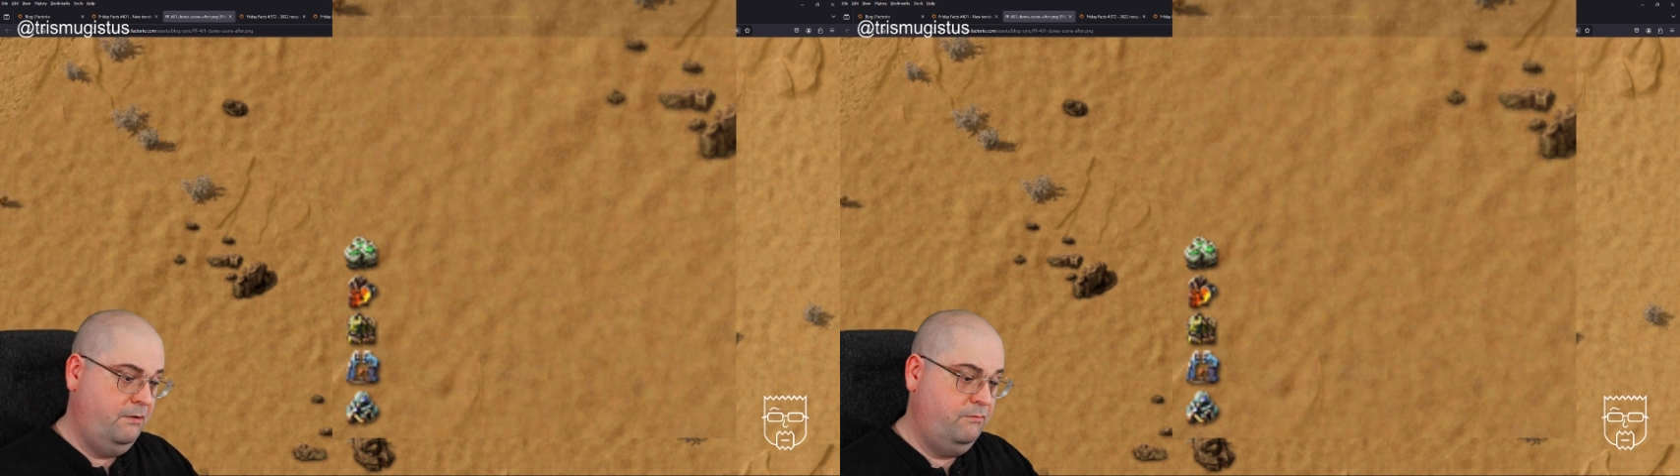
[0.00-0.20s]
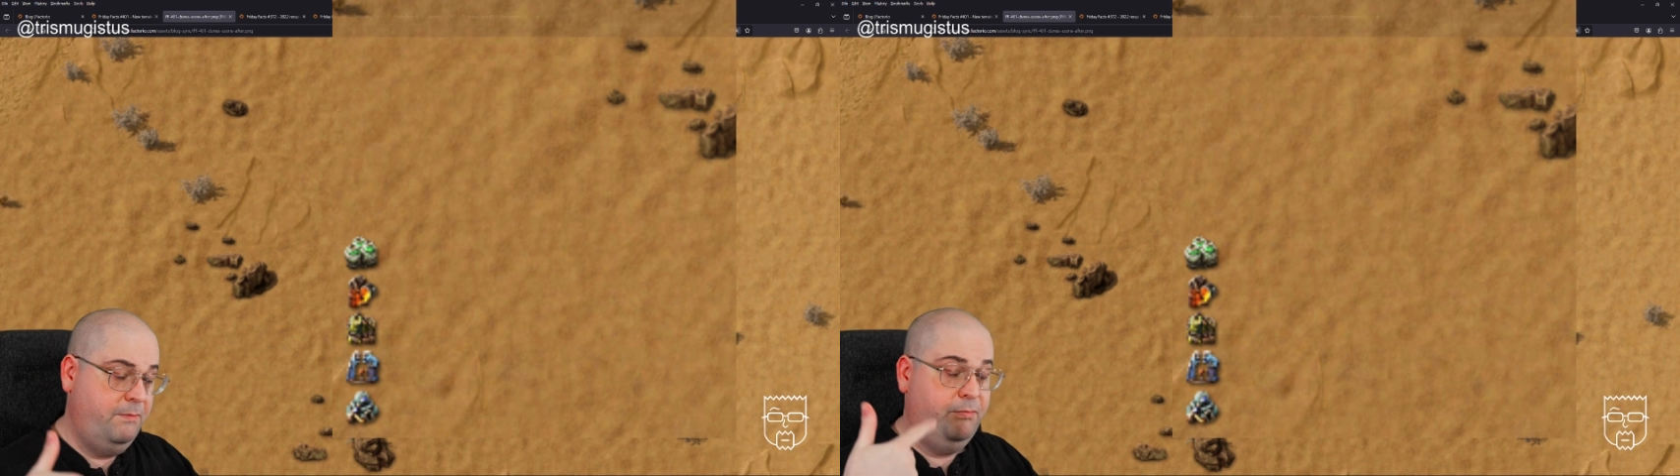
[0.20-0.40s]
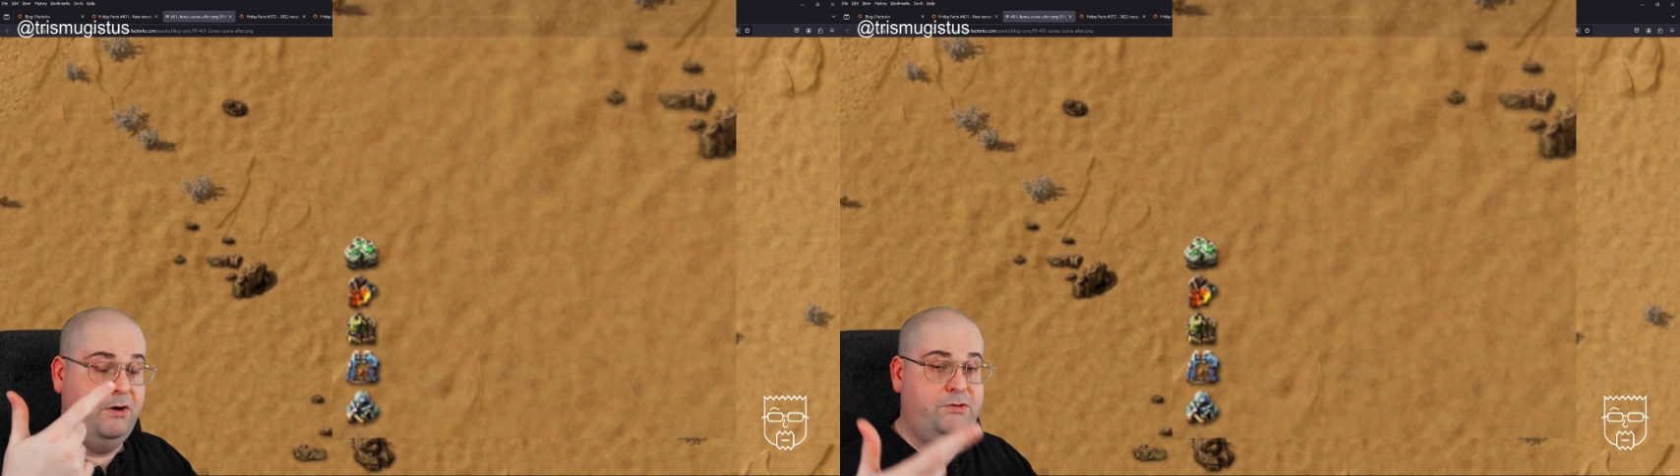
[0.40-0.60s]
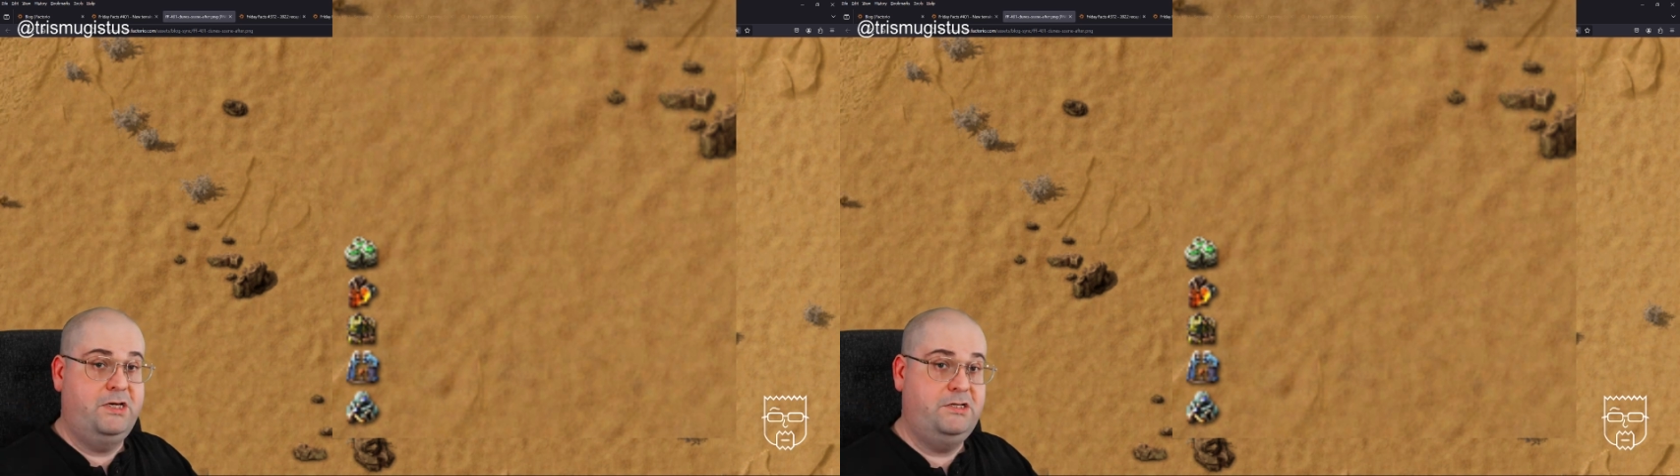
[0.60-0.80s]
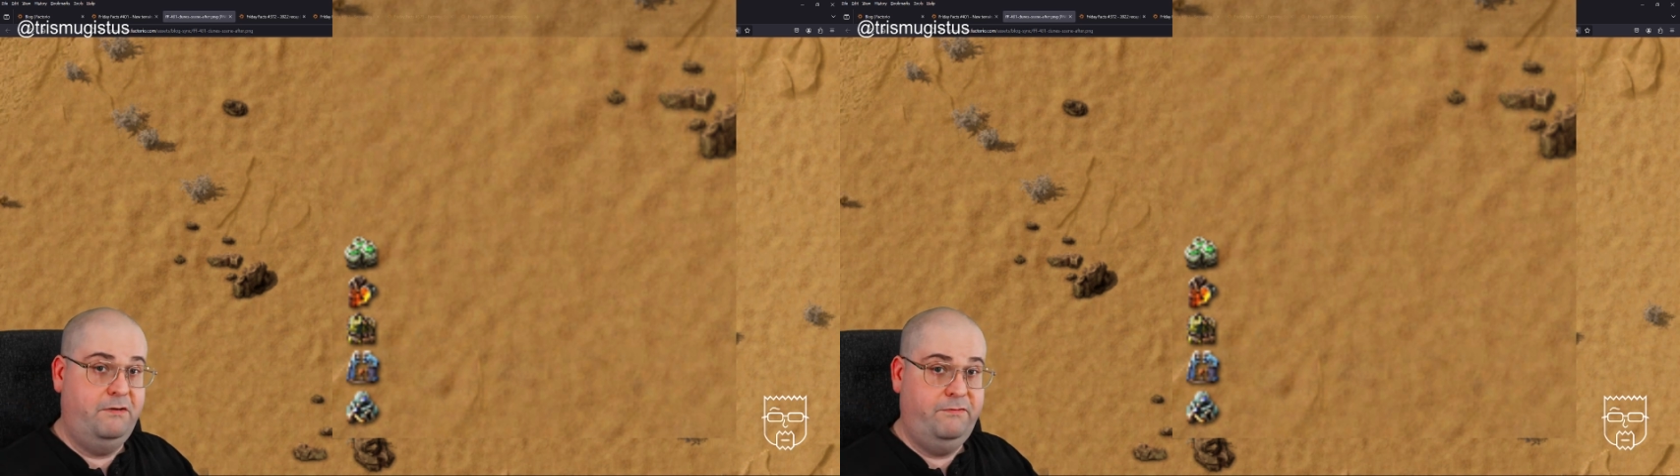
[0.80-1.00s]

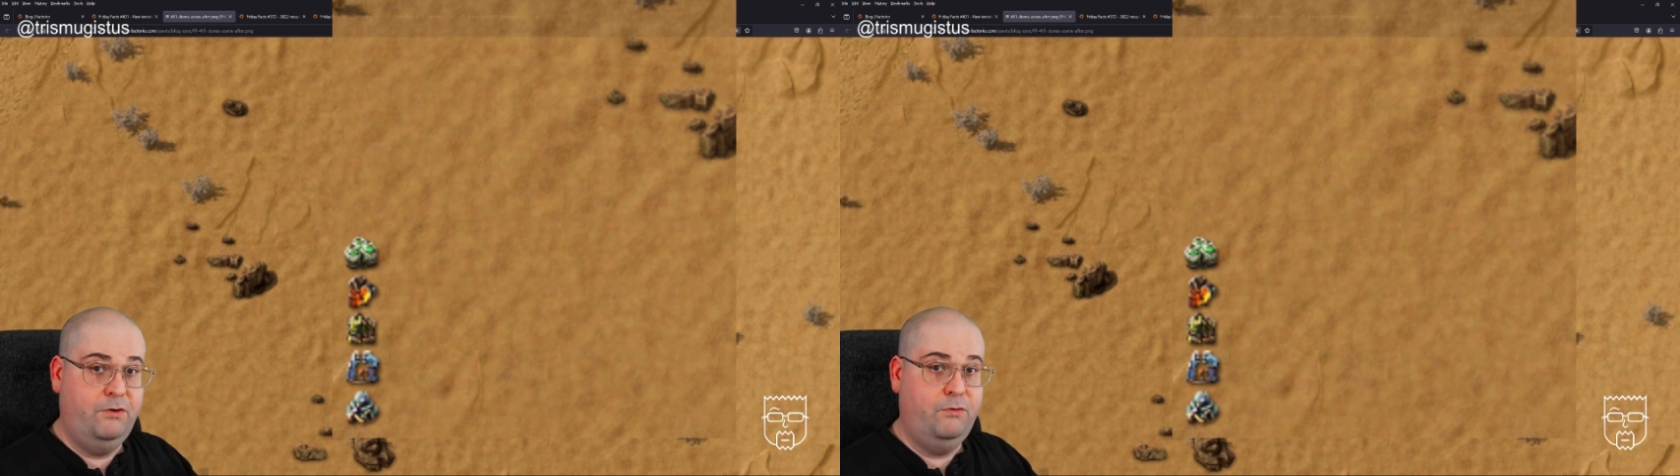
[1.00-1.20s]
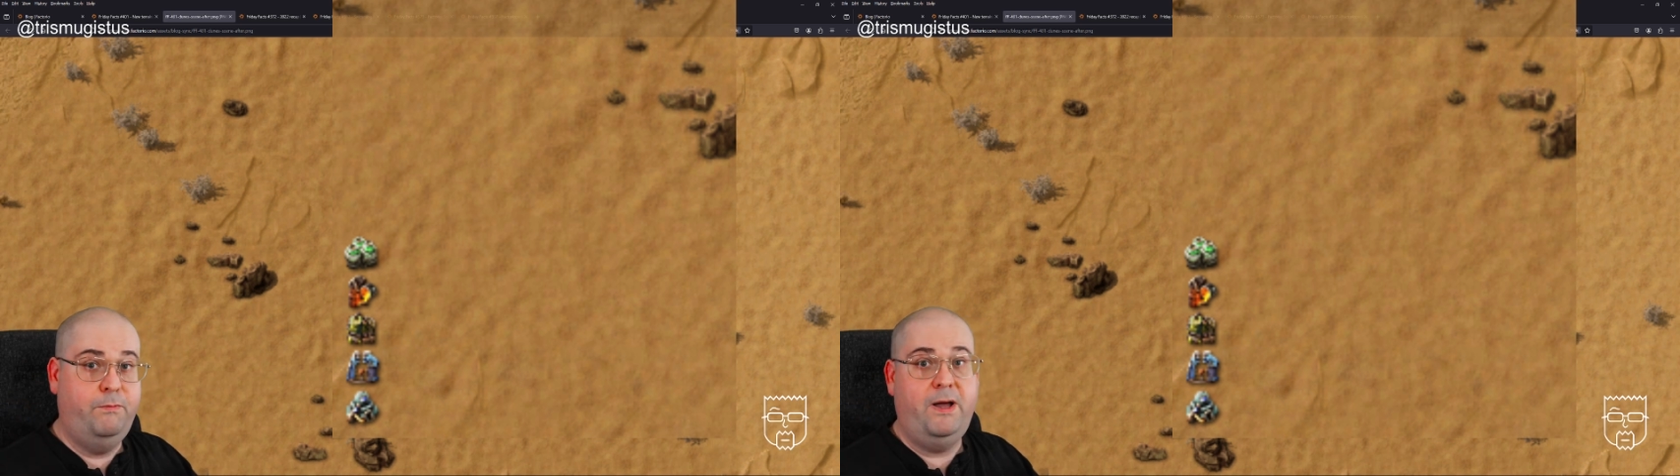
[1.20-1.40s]
reprocess your fuel,